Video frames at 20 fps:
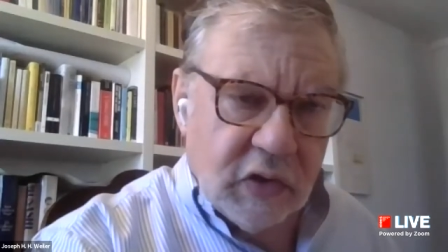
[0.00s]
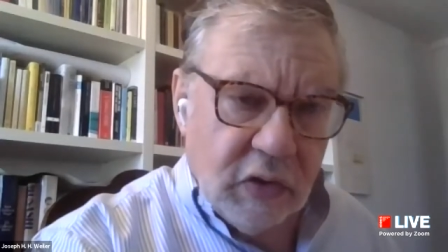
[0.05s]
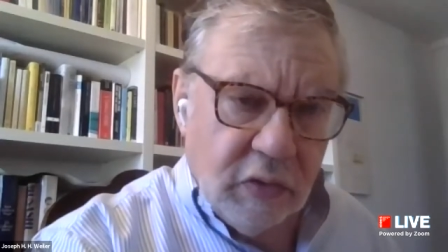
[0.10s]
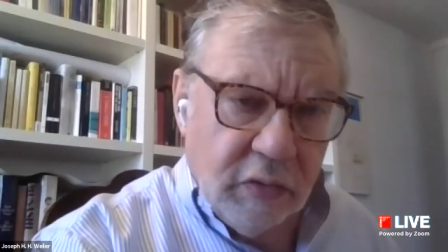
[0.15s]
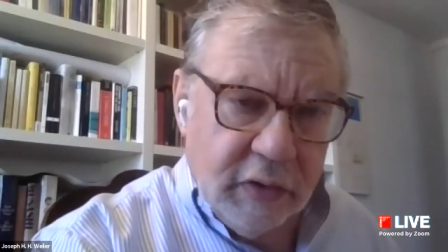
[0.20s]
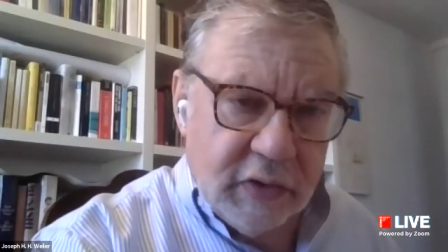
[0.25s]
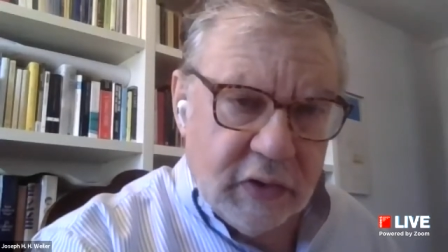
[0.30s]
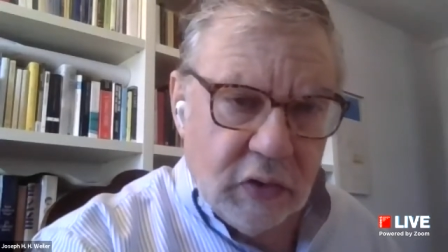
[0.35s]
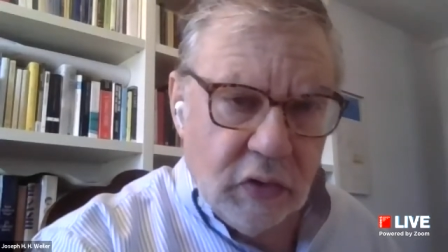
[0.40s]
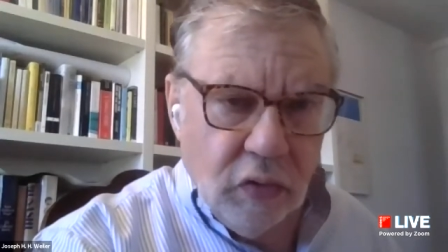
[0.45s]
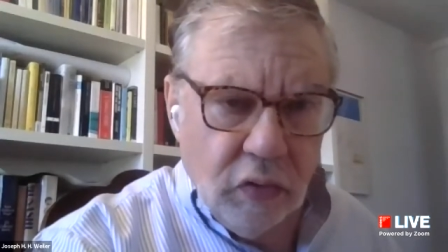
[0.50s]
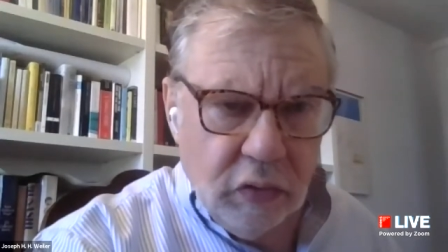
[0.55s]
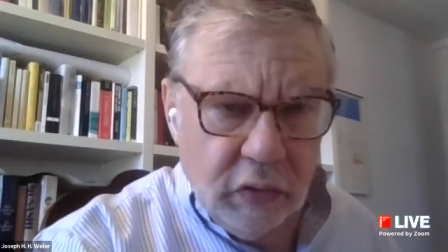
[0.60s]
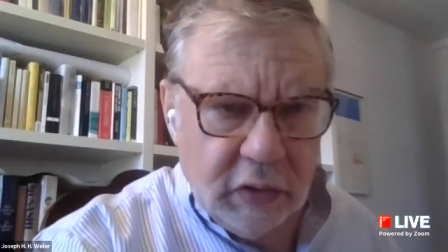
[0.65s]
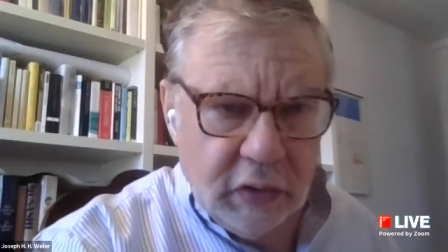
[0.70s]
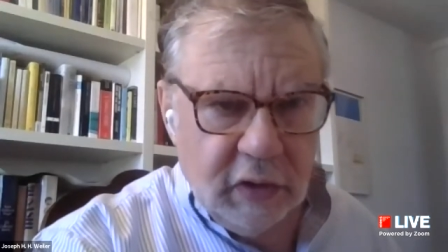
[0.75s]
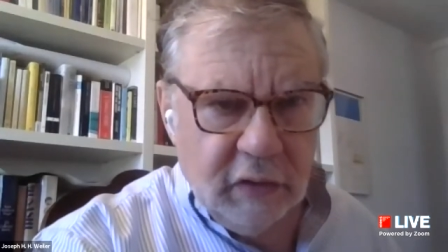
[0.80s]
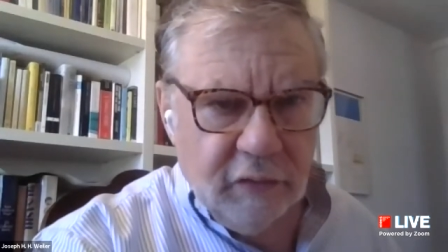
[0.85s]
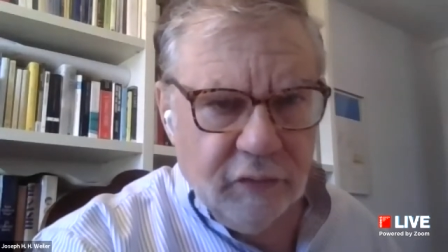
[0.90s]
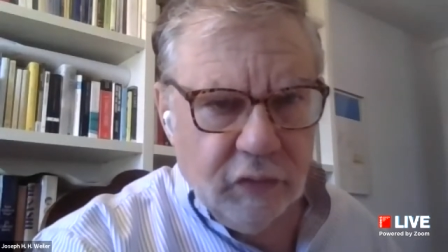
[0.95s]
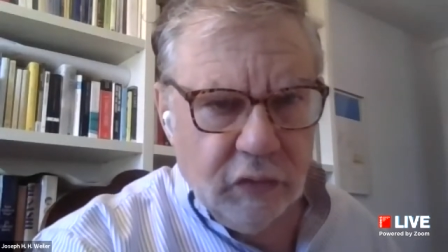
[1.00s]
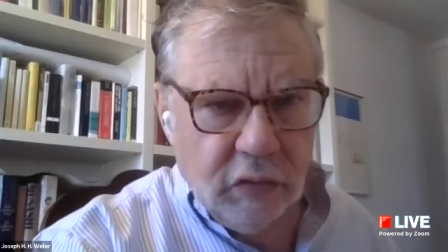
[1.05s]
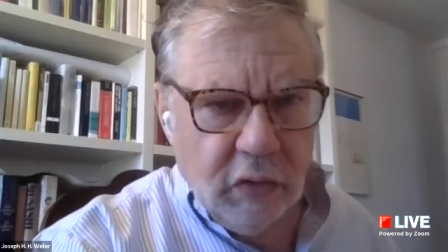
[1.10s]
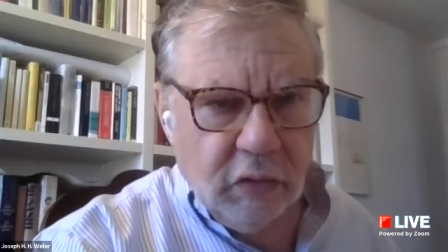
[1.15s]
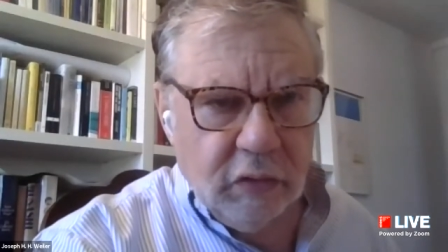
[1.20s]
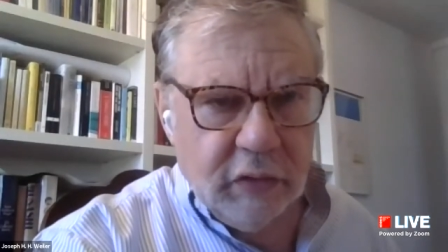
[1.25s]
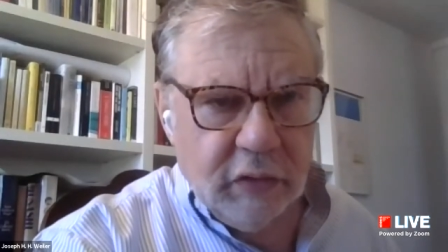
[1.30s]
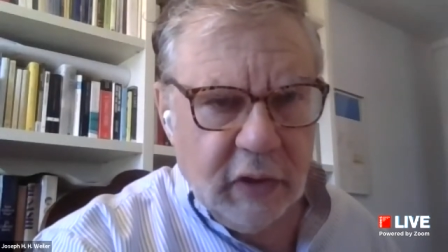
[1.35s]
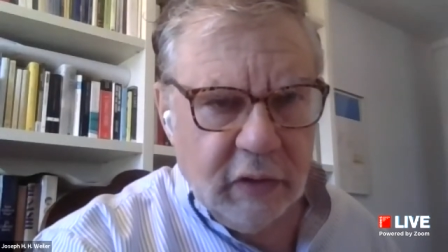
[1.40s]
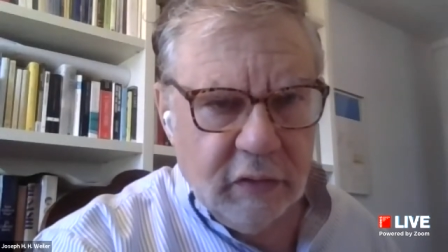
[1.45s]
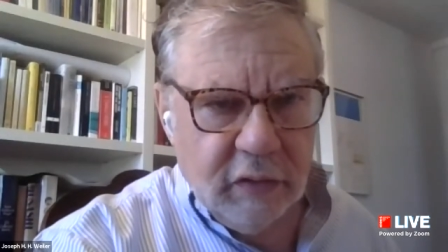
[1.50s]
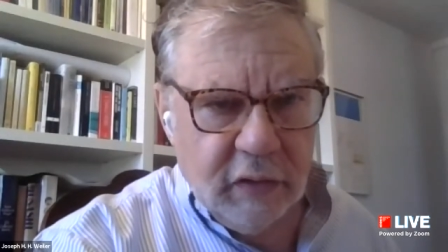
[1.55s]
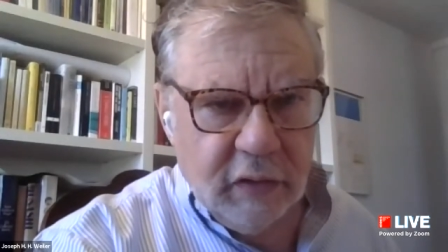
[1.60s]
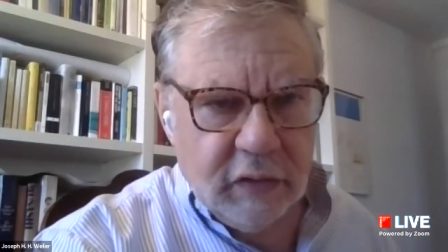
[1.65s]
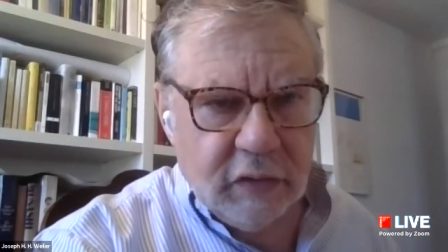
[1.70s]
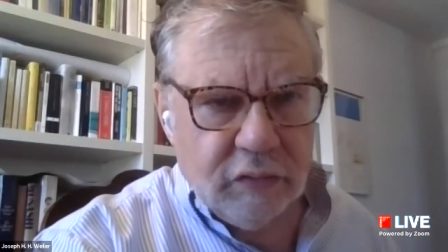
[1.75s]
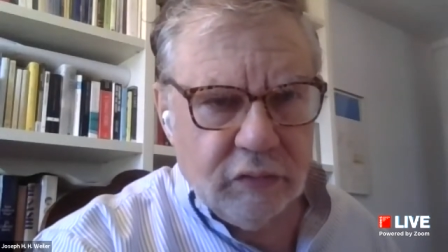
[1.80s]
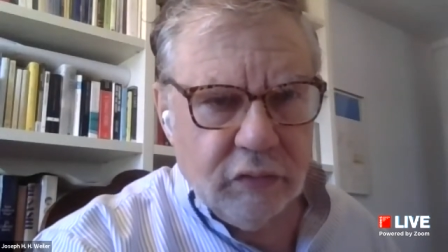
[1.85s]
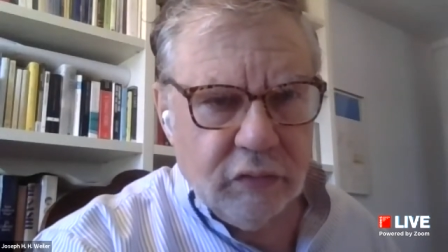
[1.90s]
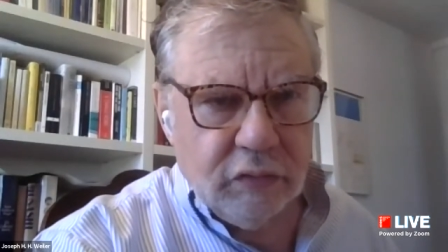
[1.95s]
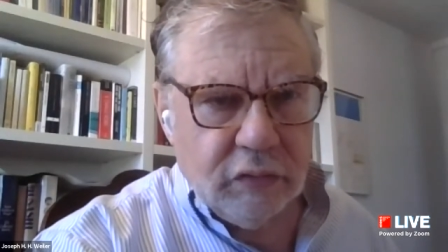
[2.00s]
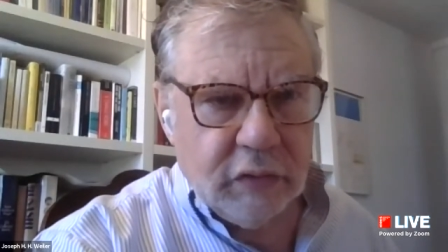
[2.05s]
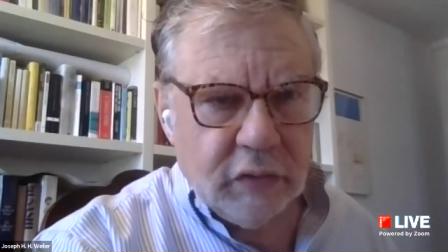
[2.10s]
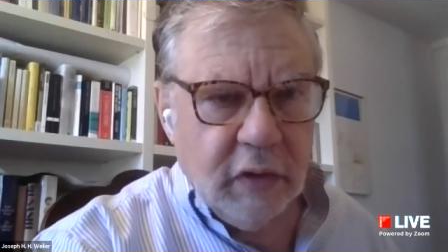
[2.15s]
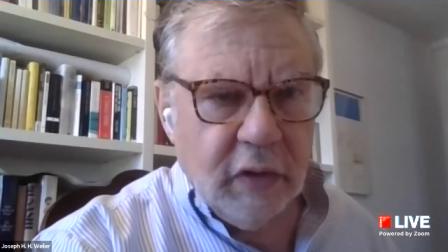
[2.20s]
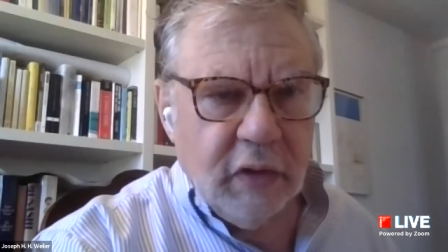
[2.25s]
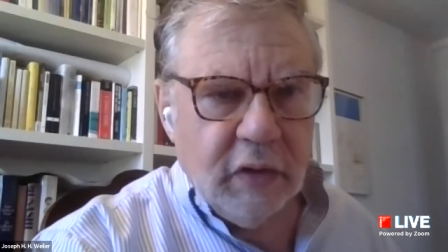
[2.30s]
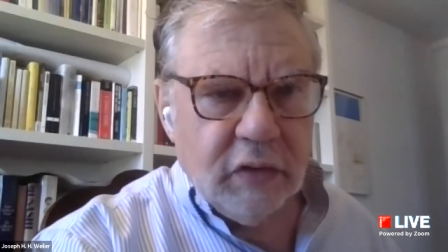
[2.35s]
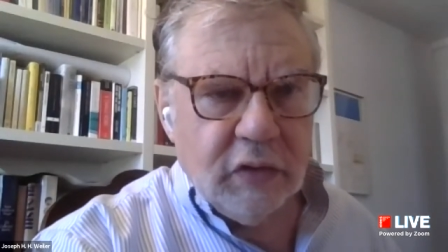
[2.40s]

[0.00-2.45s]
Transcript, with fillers: So it's good if you go down this route